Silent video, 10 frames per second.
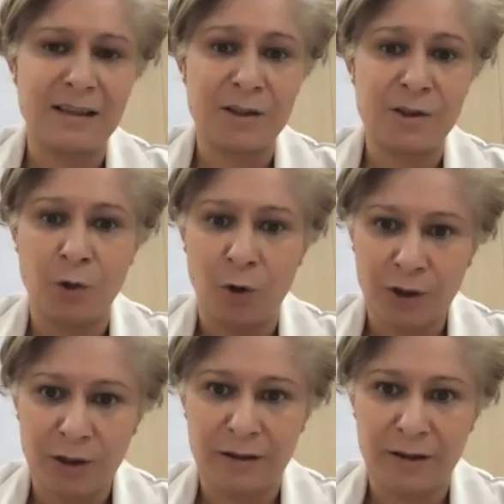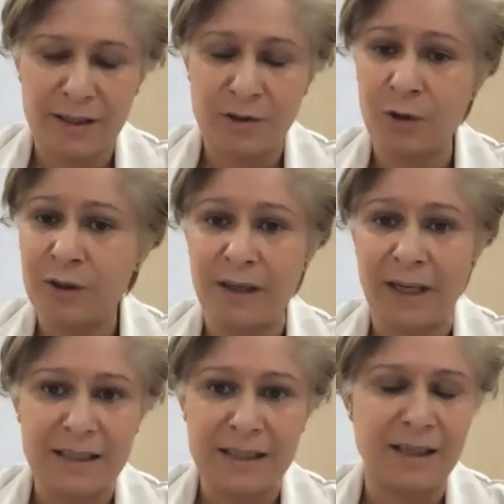is not the
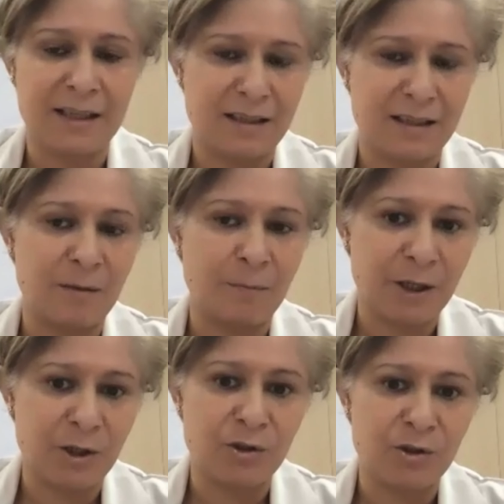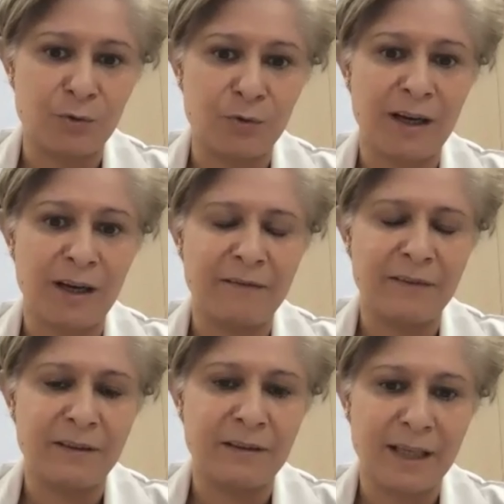right test in patients who have
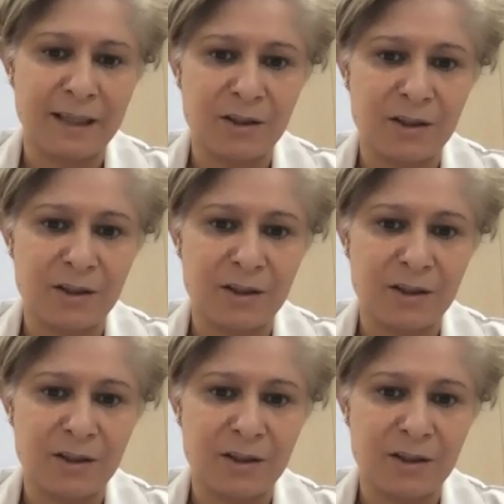dense